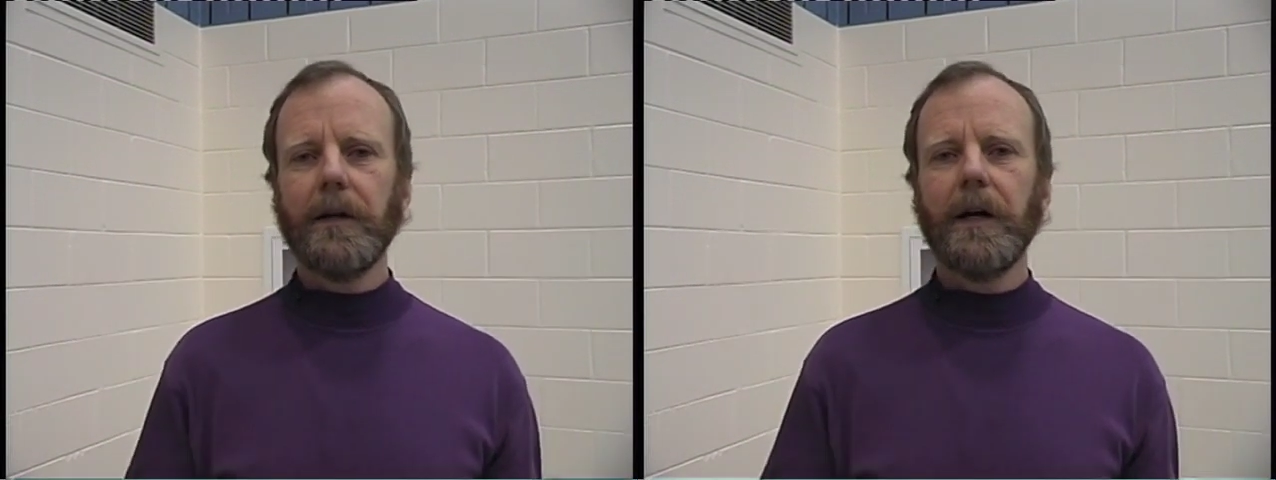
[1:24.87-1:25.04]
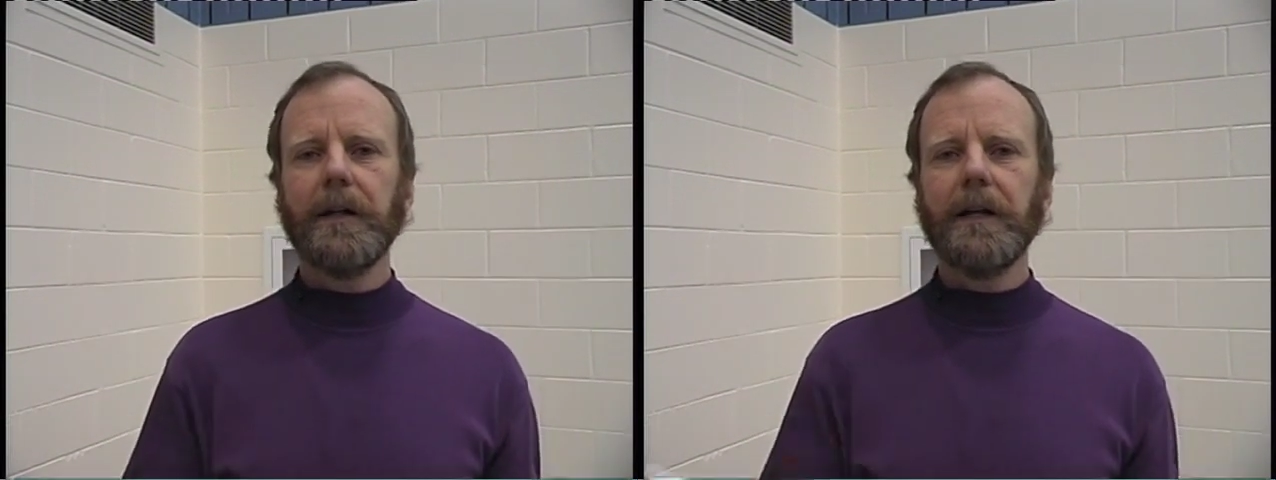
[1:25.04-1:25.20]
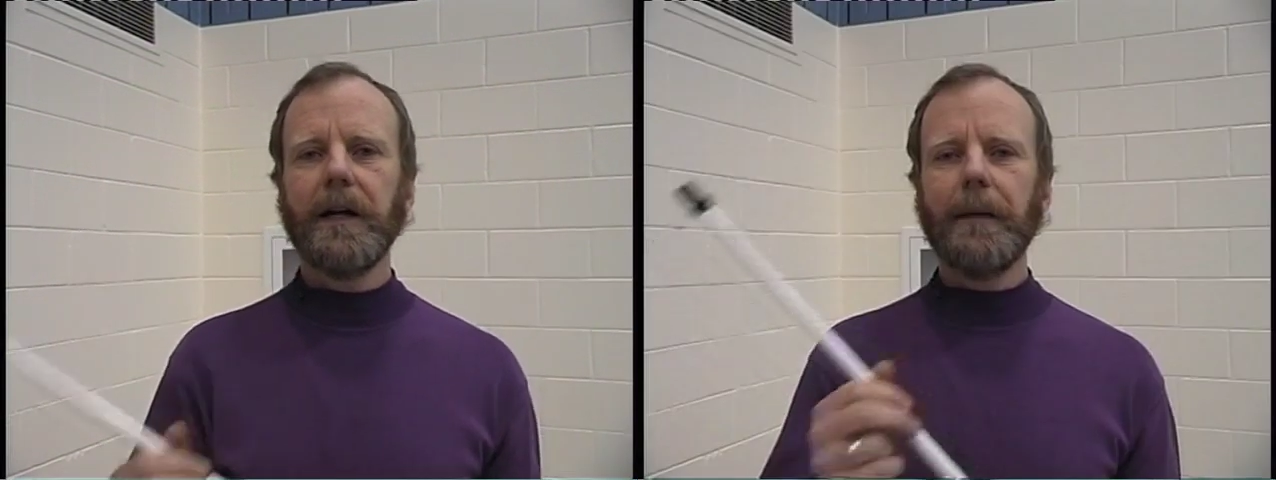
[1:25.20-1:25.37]

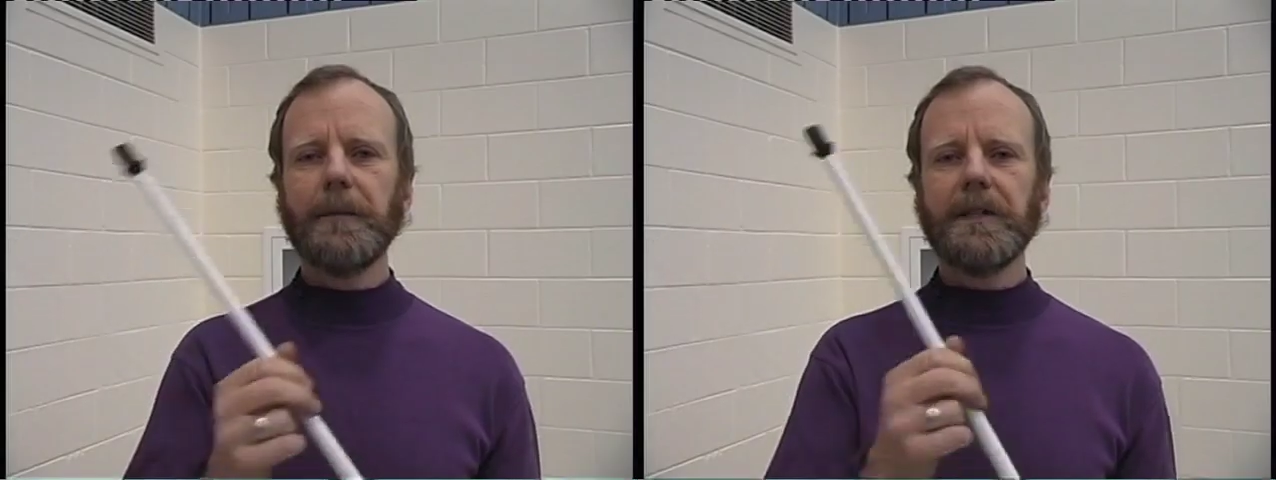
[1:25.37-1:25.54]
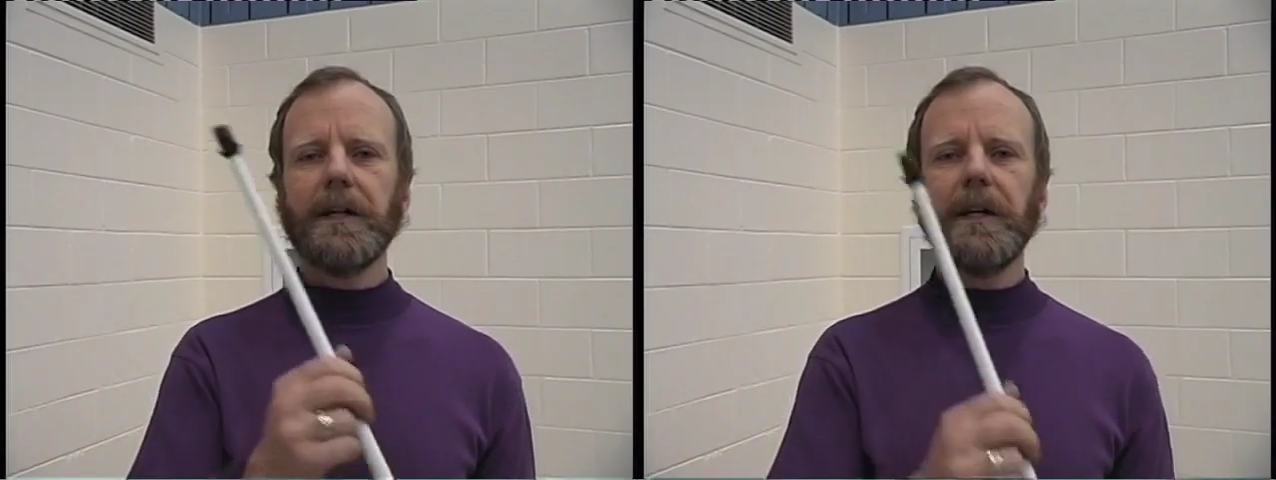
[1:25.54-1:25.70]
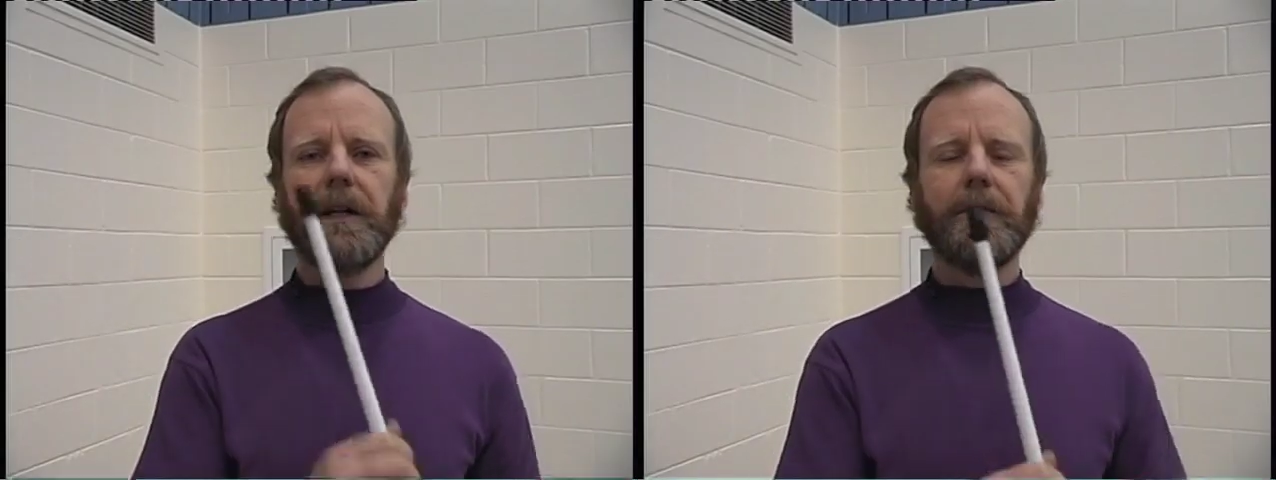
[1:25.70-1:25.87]
on the
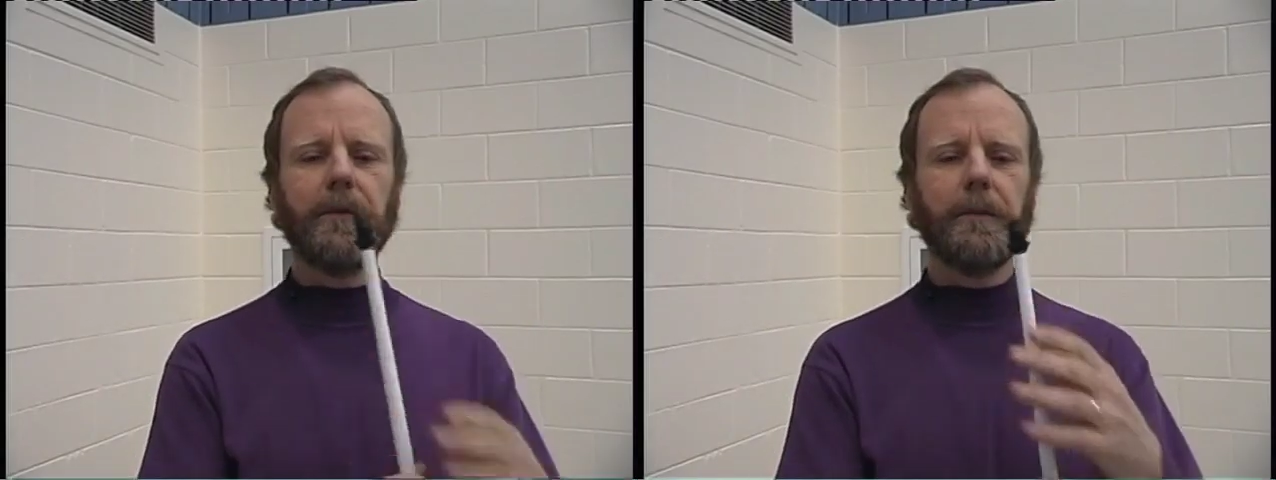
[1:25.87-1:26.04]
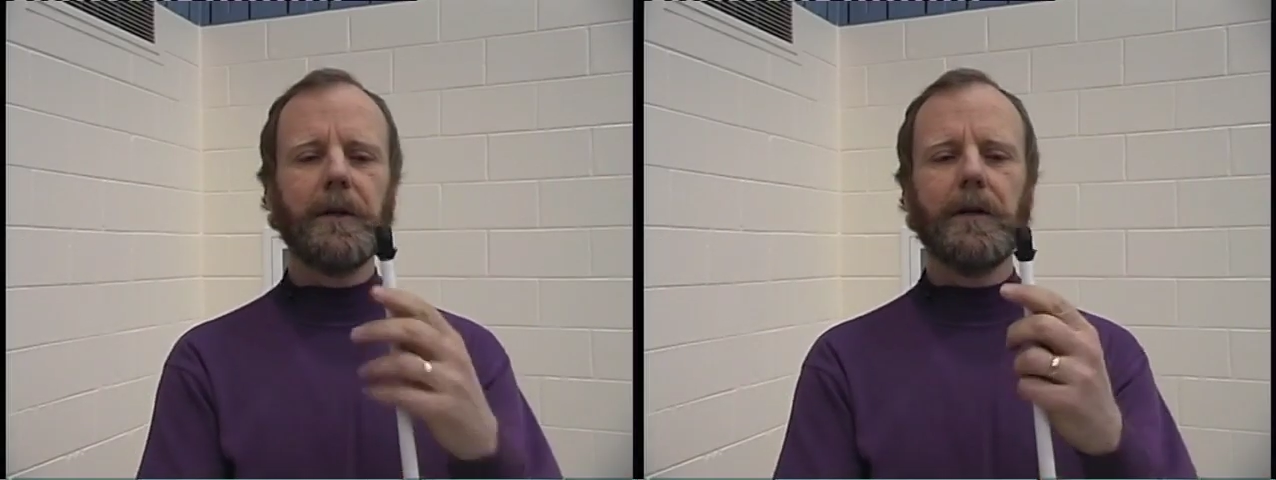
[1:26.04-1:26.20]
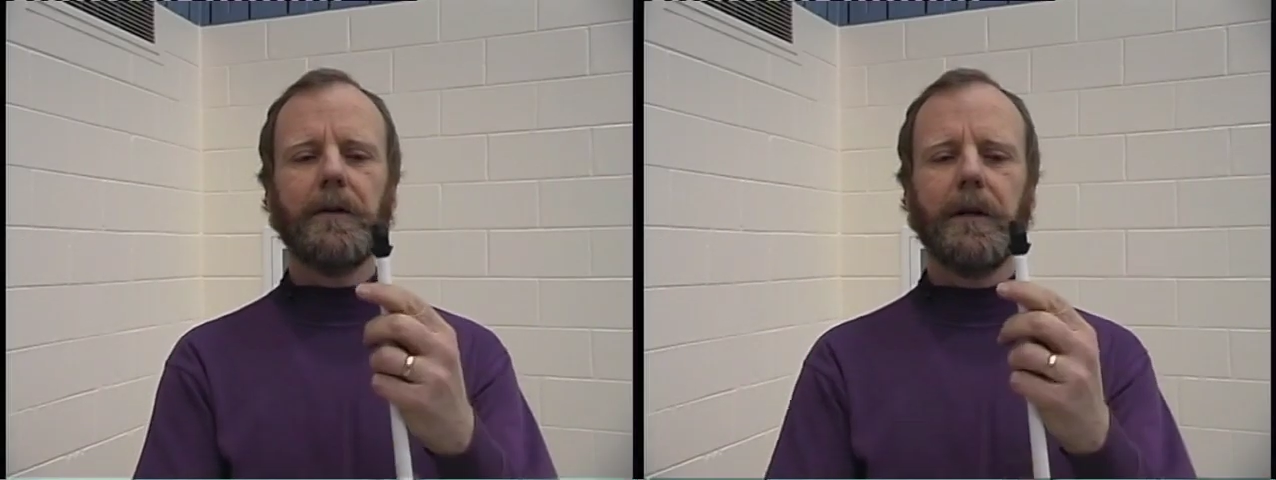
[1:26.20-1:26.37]
opposite end from the
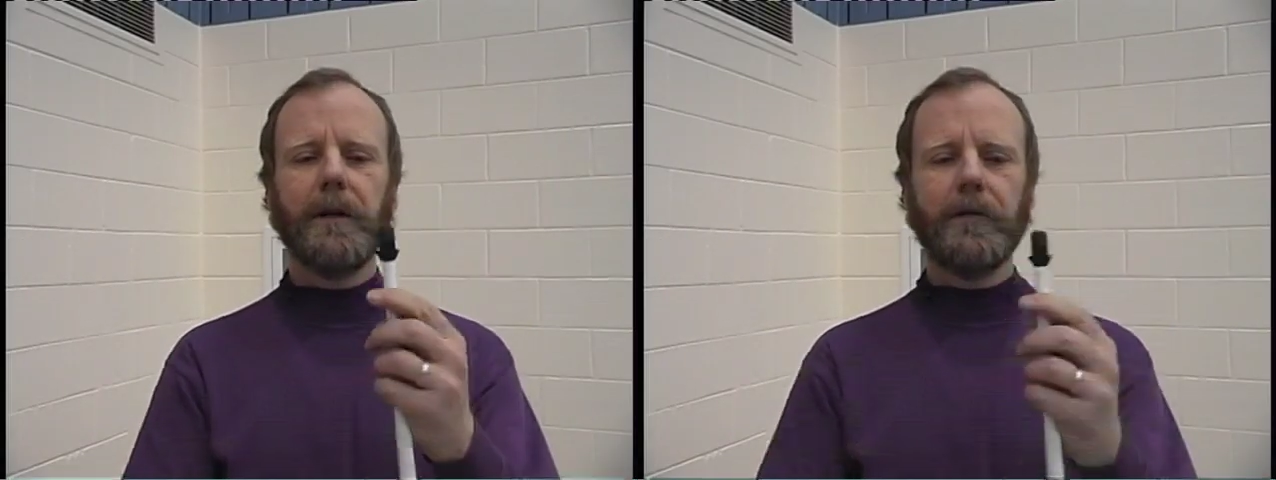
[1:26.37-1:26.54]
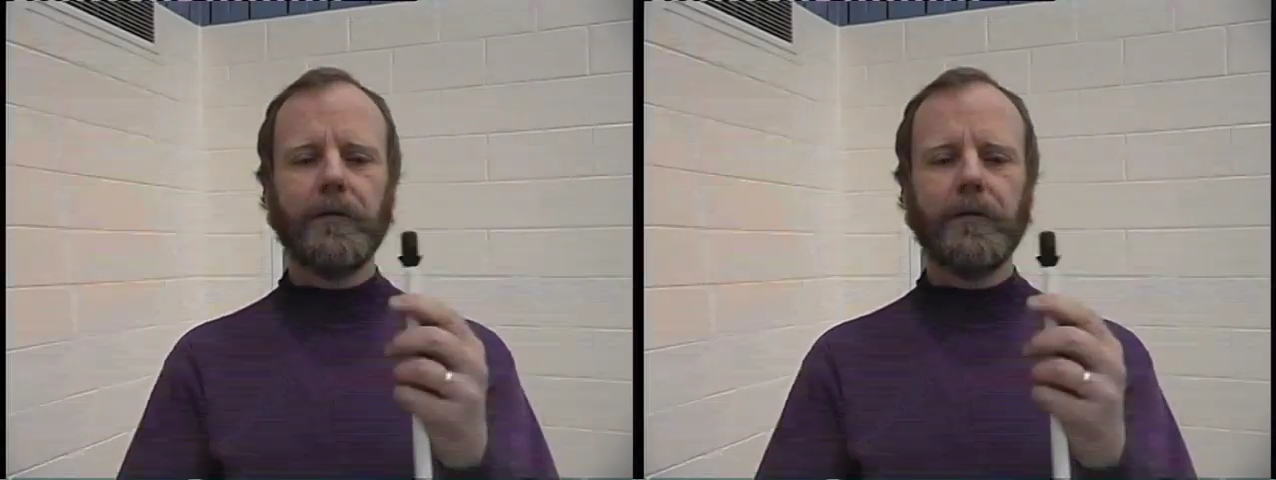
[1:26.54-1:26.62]
grip.